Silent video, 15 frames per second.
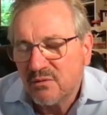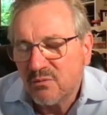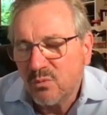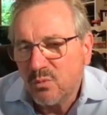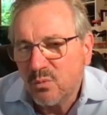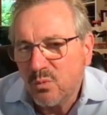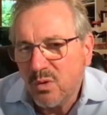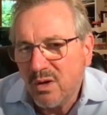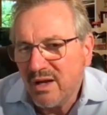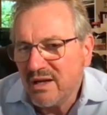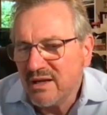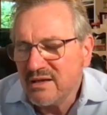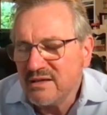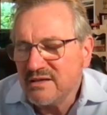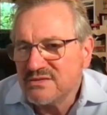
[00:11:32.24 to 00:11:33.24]

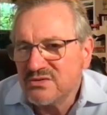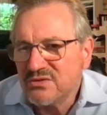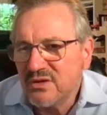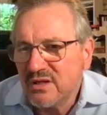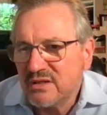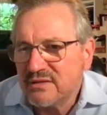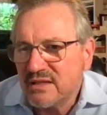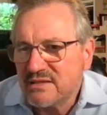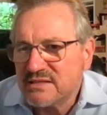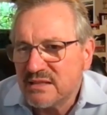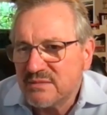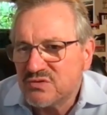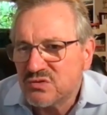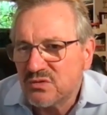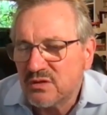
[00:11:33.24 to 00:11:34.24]
why is there not that same
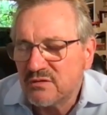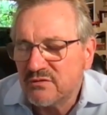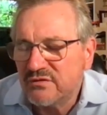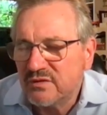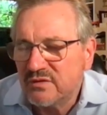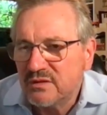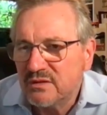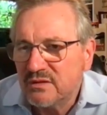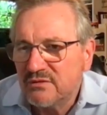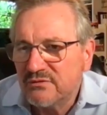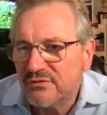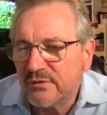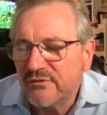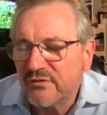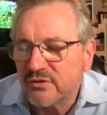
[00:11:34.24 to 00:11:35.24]
sort of
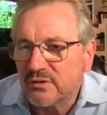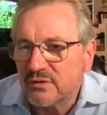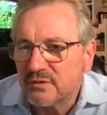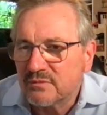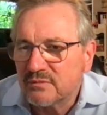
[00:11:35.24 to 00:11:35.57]
fervor?